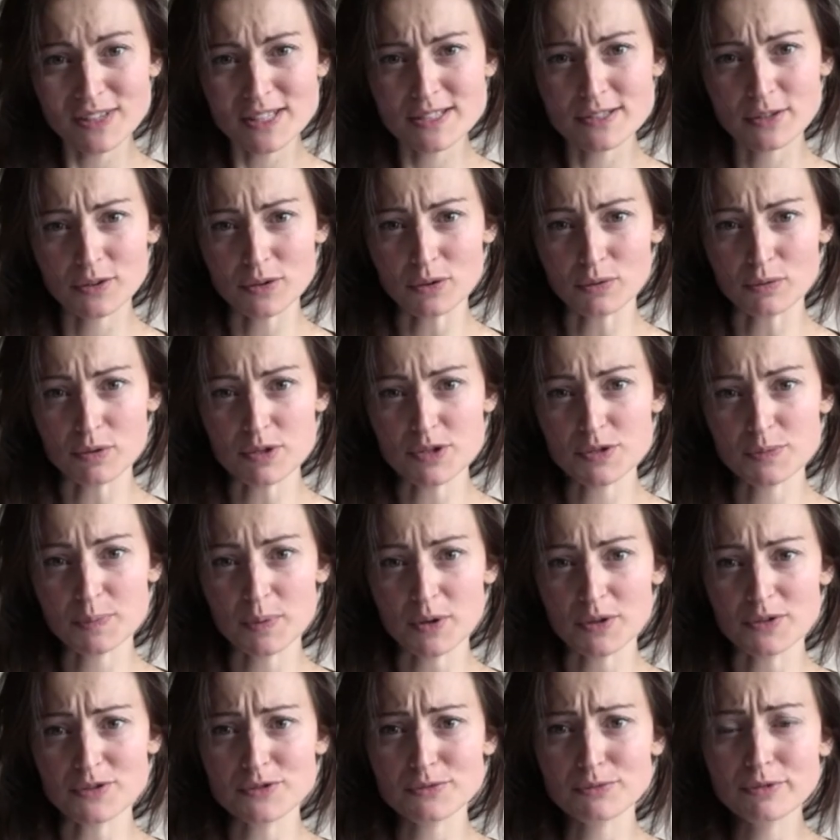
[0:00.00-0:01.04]
physical
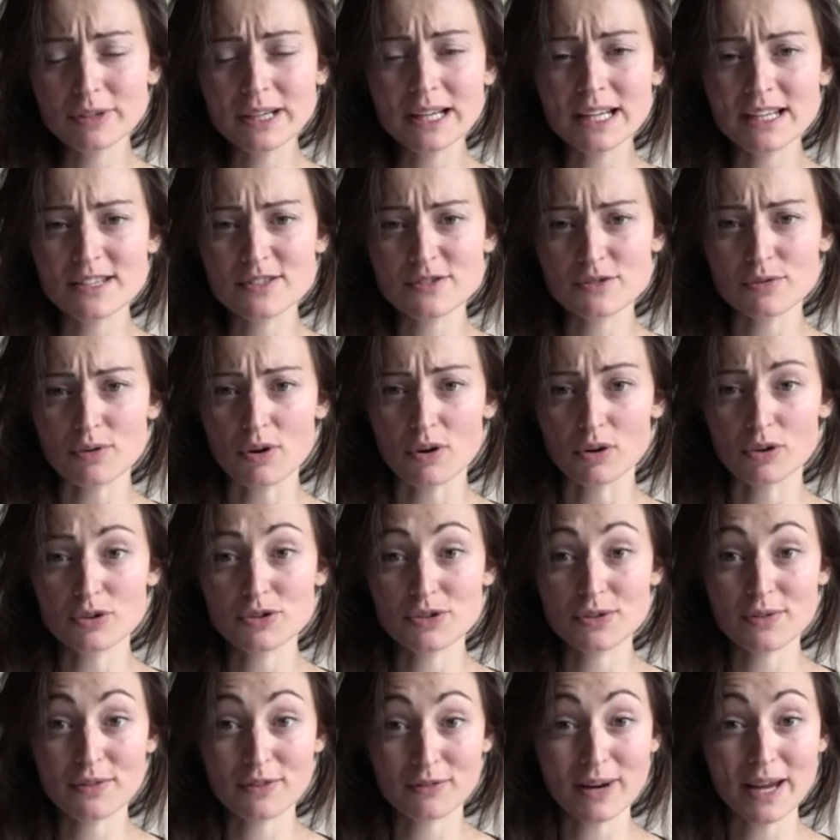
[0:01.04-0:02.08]
response, really strong
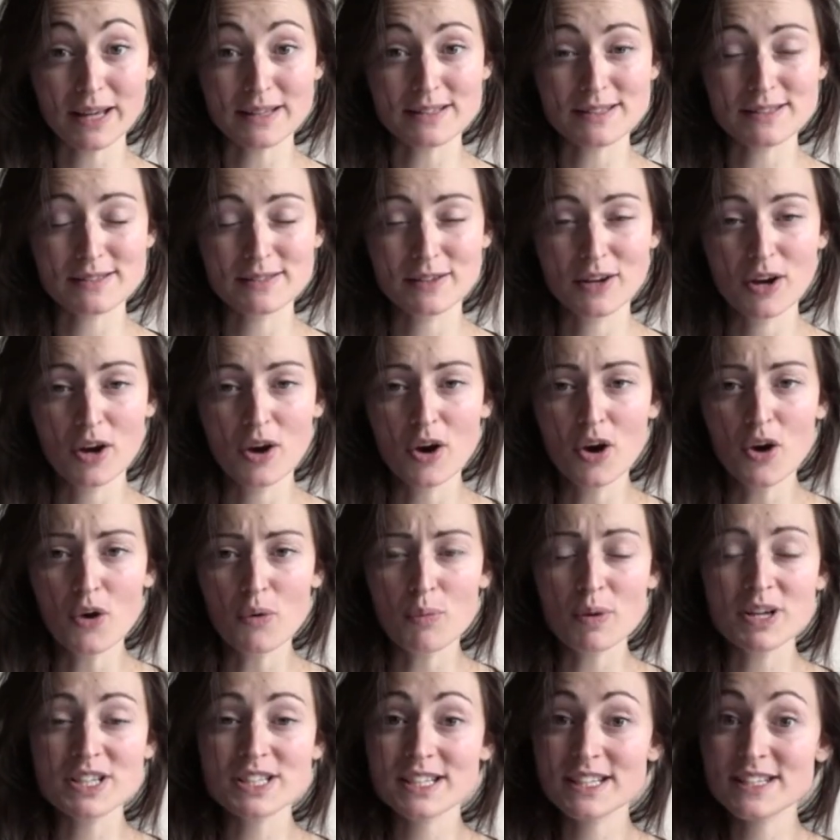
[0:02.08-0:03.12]
to threats,
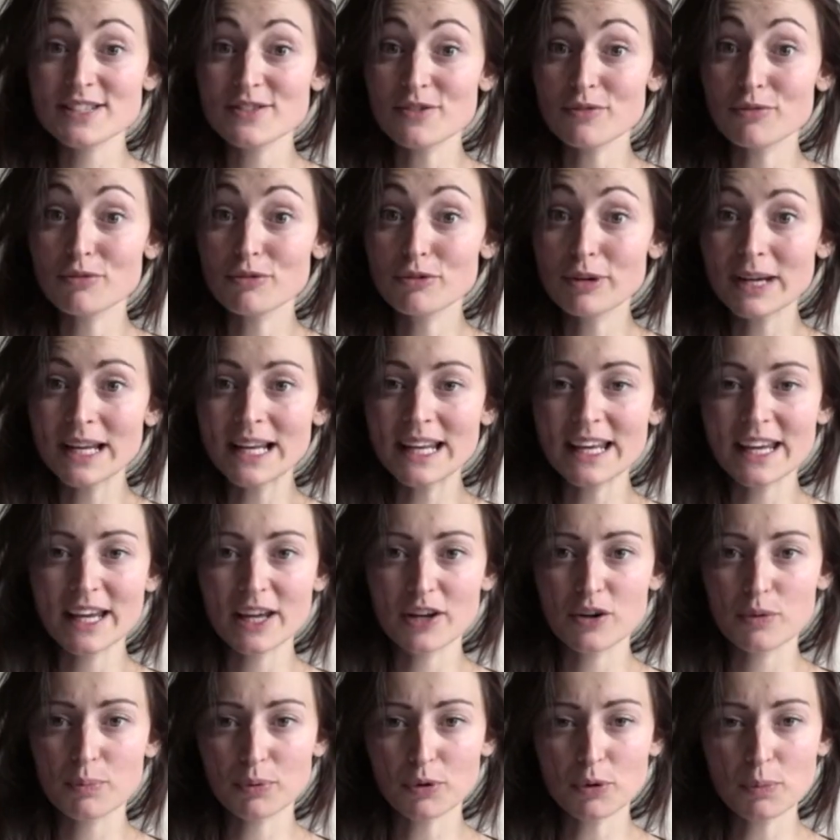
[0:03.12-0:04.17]
which is really
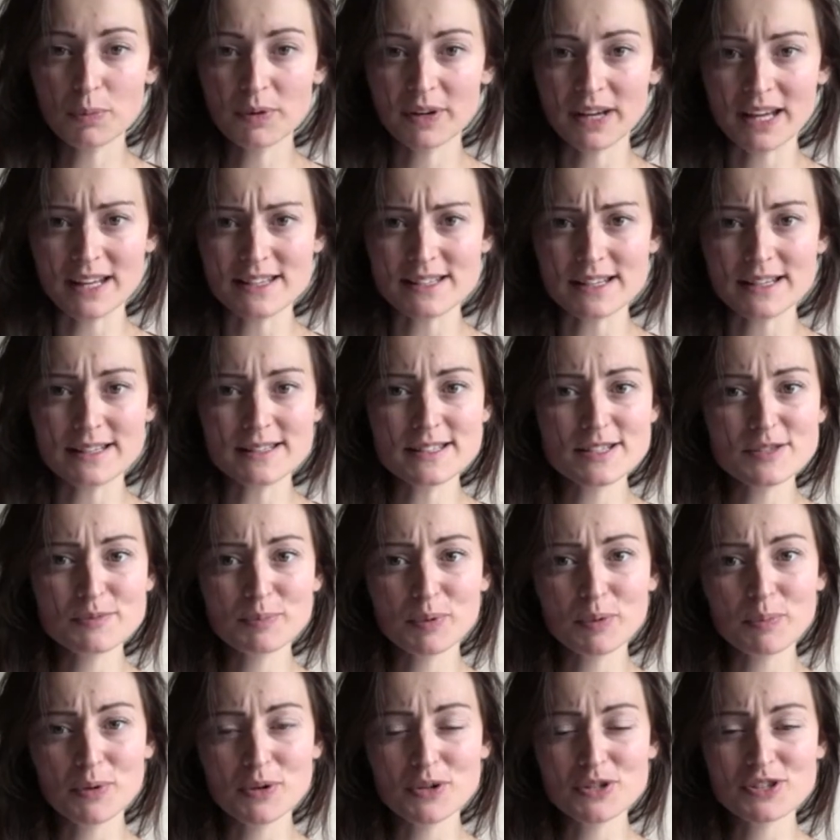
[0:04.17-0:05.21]
inappropriate and
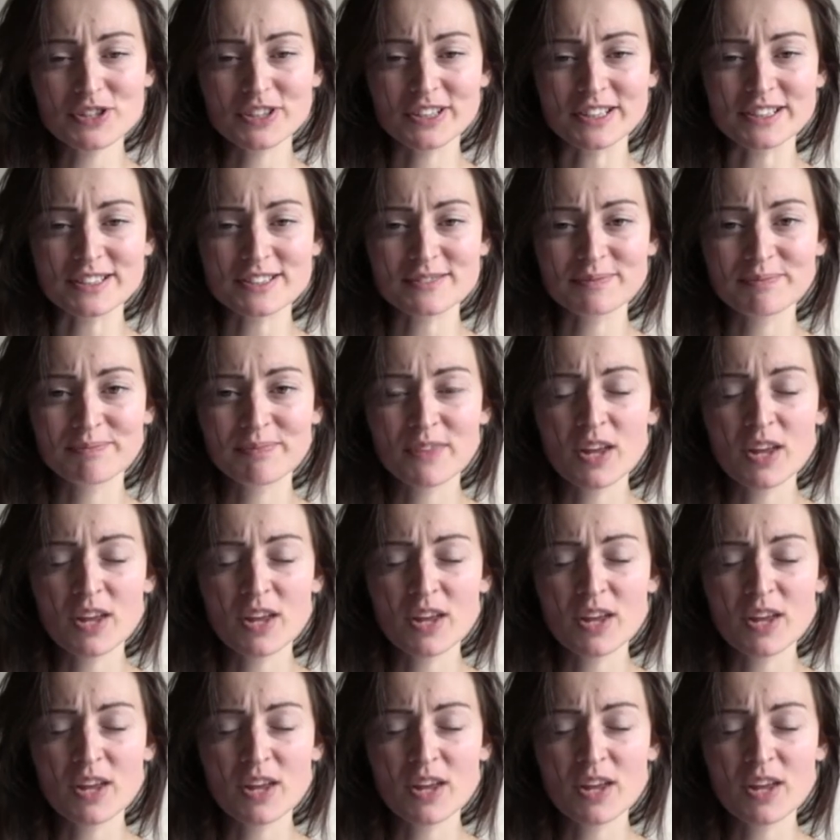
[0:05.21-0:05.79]
disproportionate.